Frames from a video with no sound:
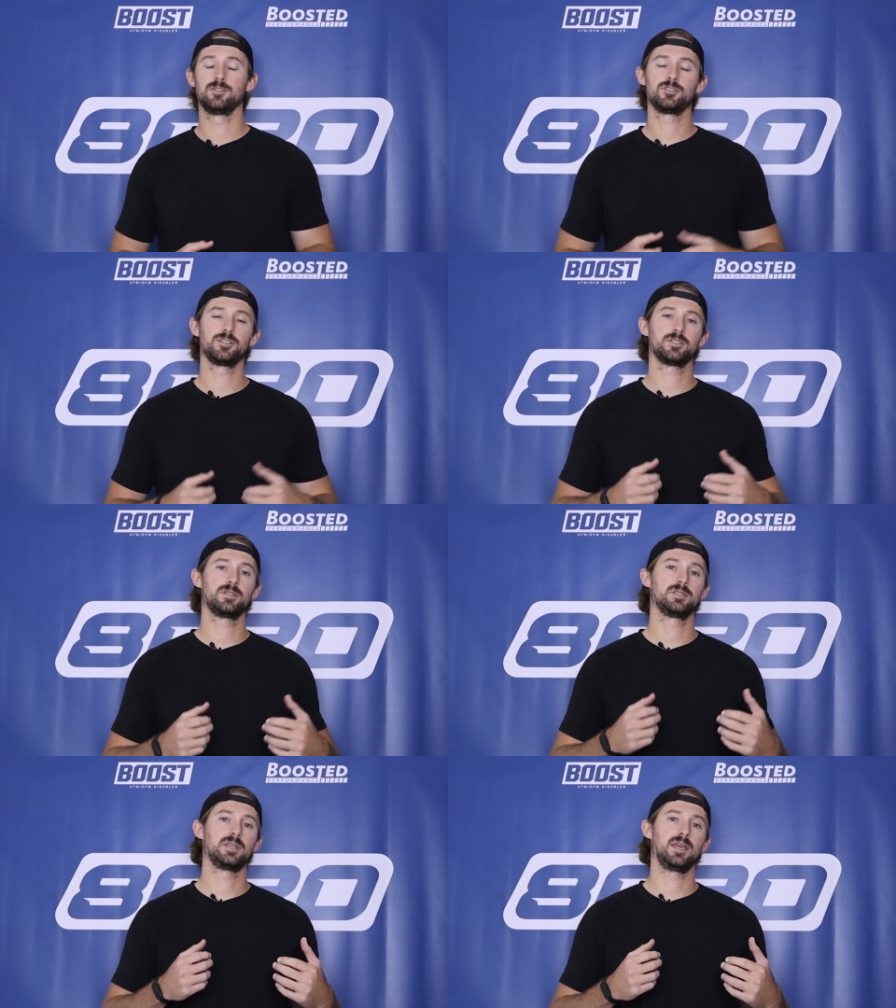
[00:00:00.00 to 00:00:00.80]
It's just
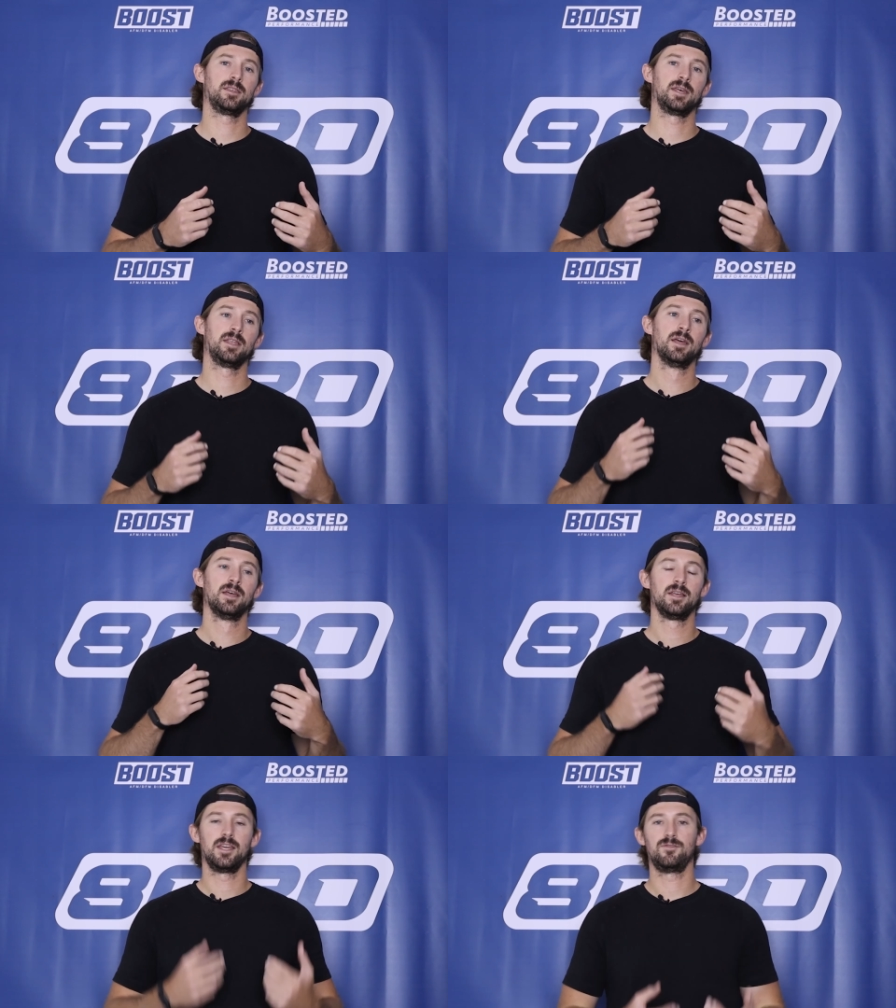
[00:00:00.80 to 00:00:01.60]
to say that
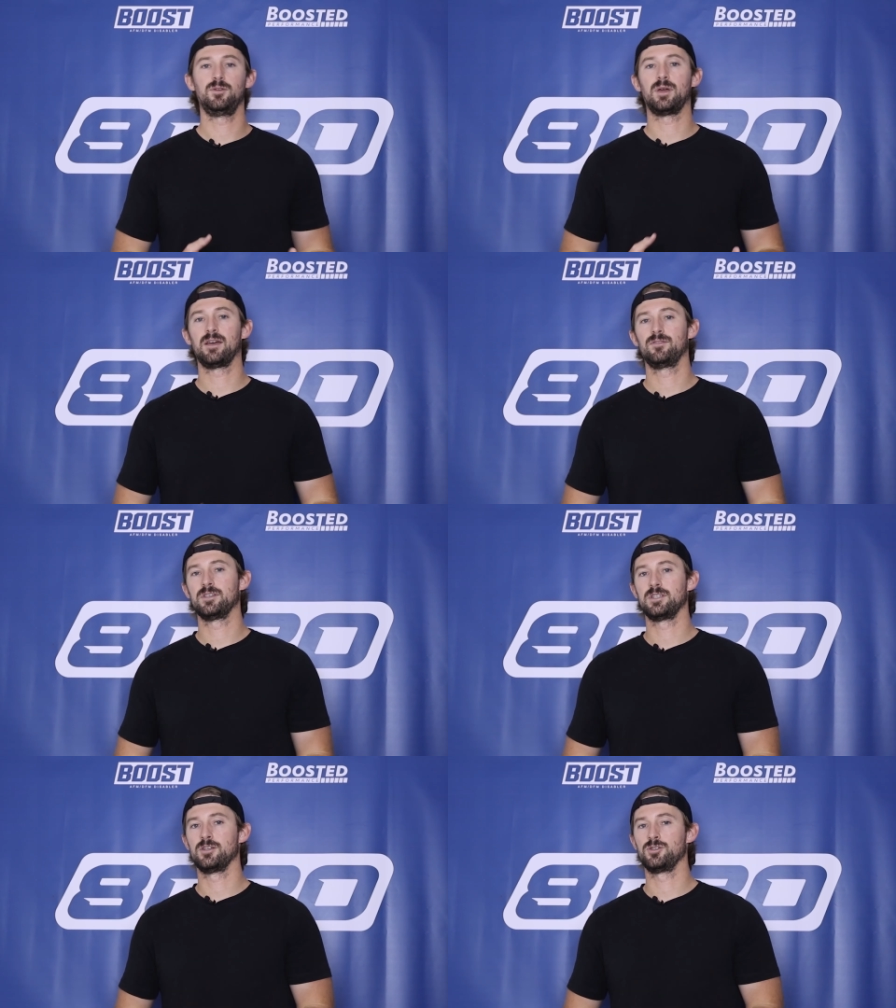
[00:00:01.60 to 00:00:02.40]
if you have
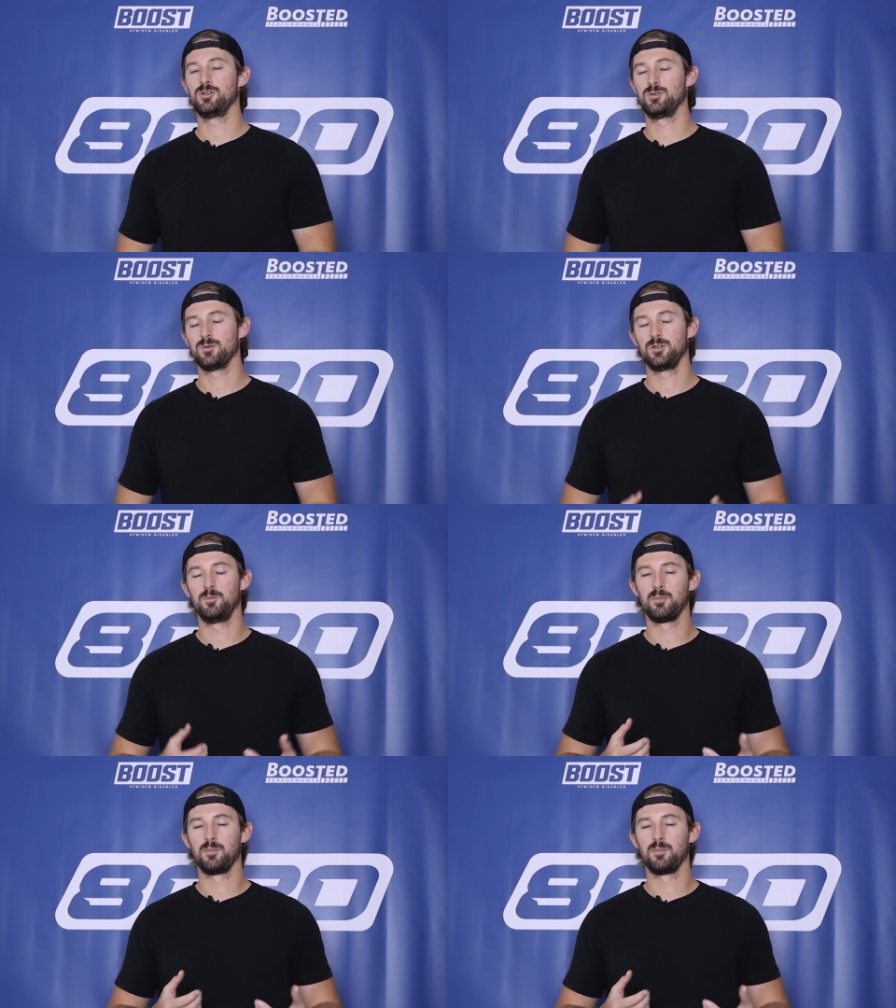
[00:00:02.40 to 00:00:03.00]
this issue, you